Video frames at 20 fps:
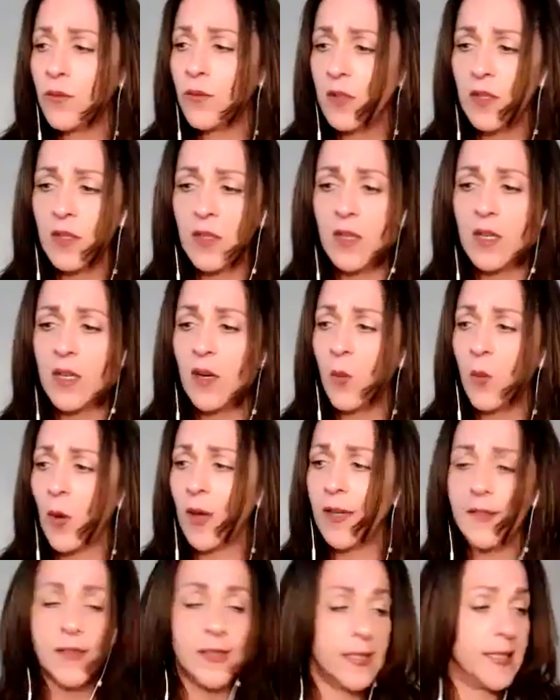
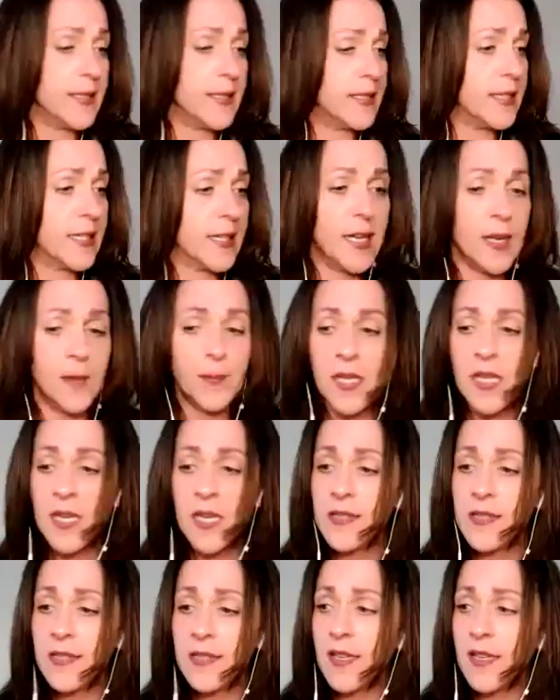one easy come,
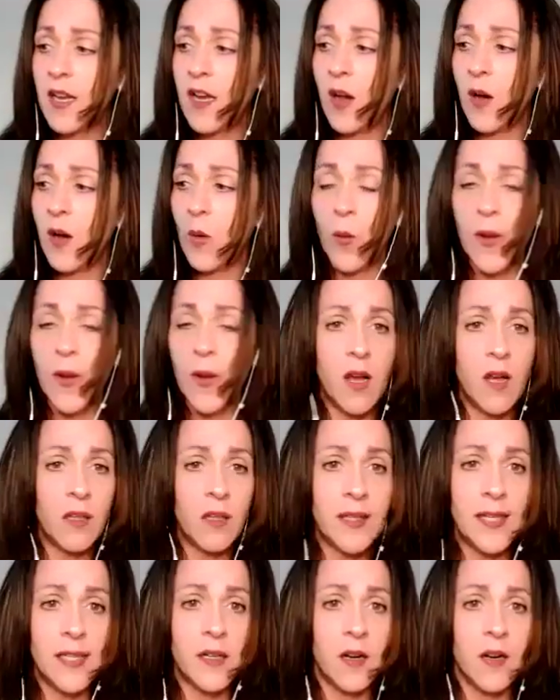easy go. We all
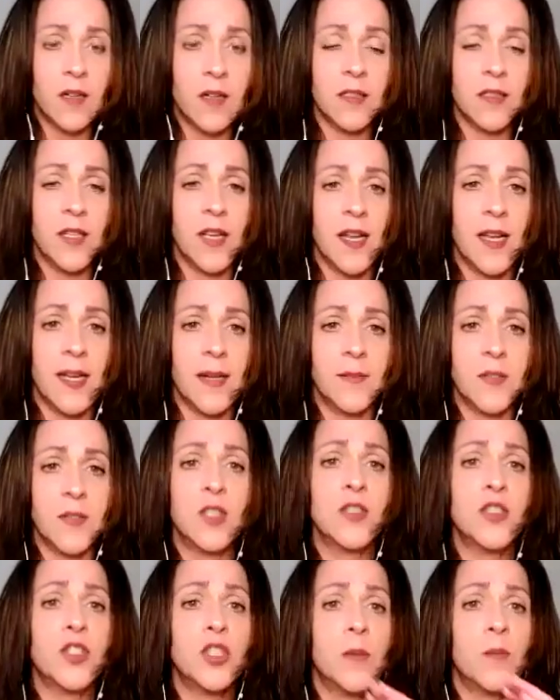hit hard times.
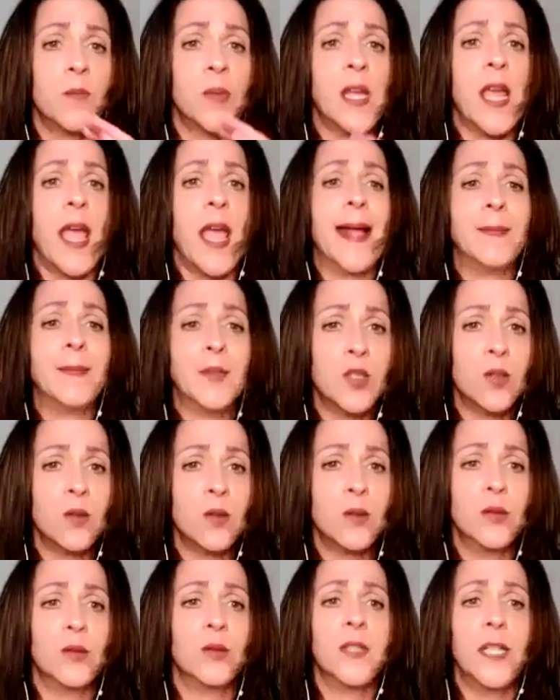There should be
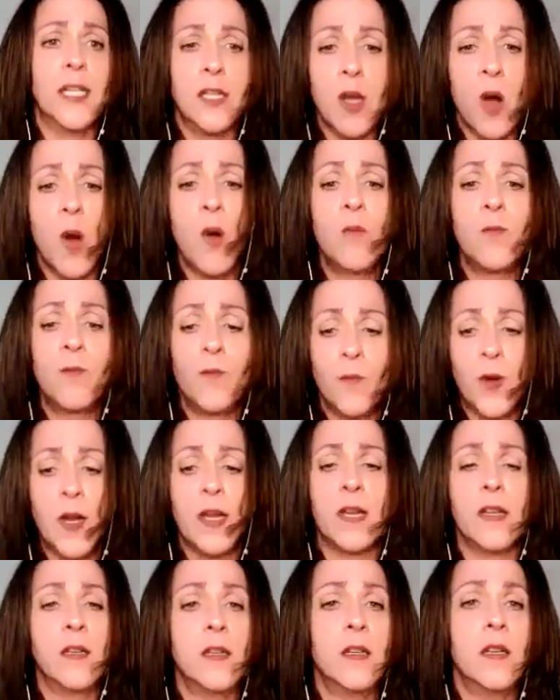absolutely no
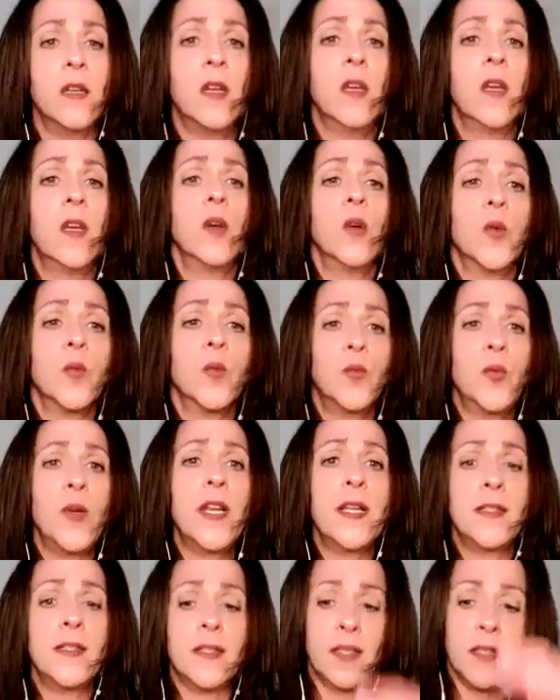freaking
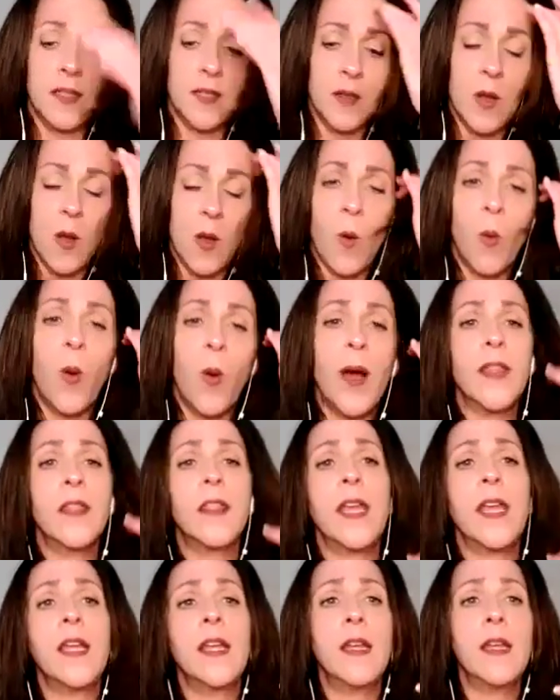reason why
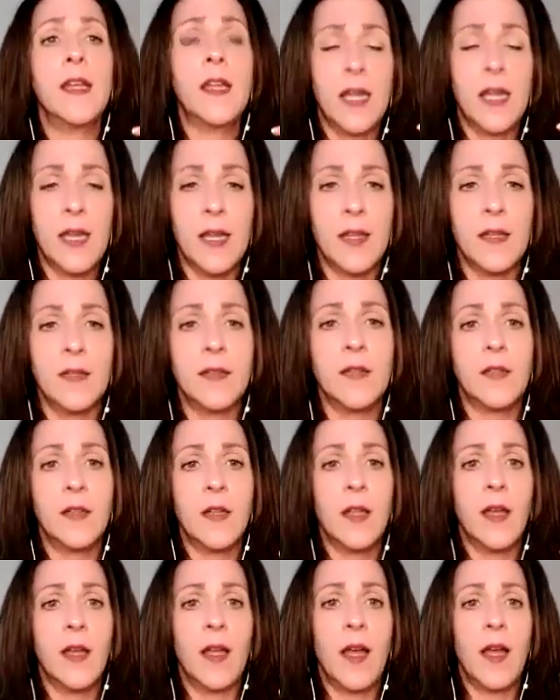they can't
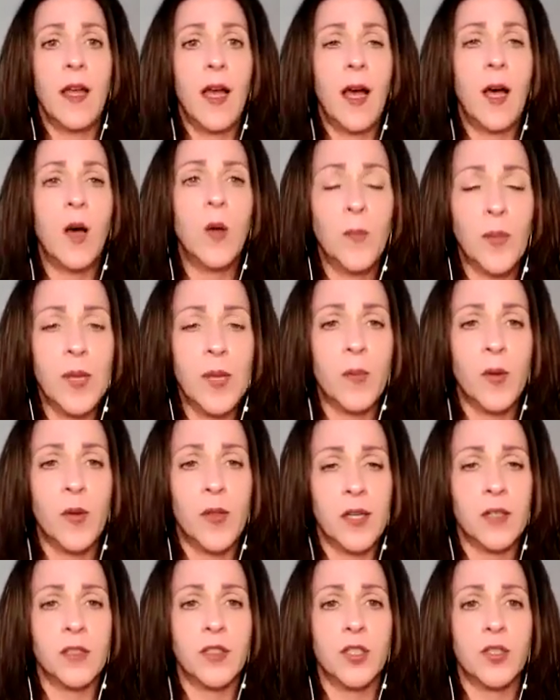help people
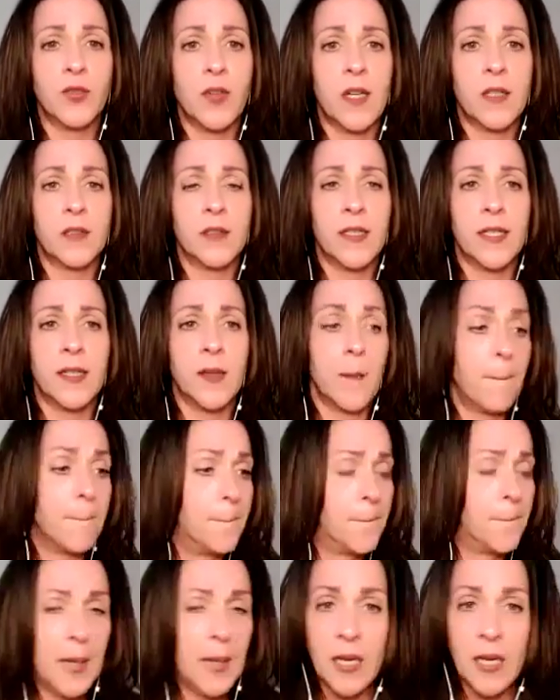that are struggling.
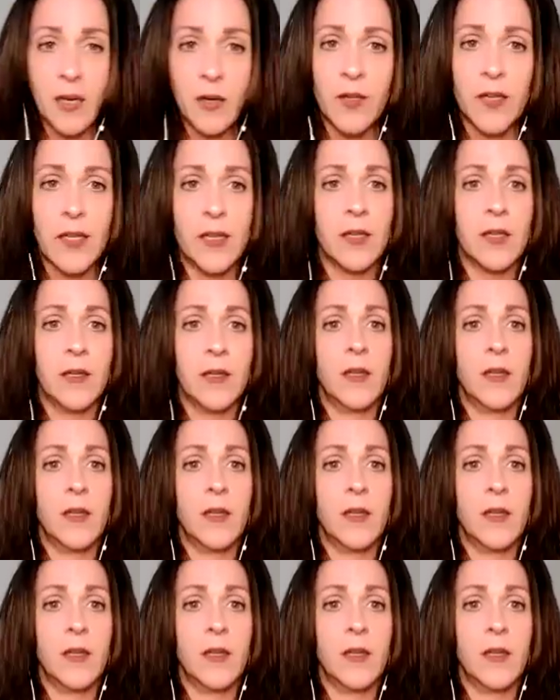Period.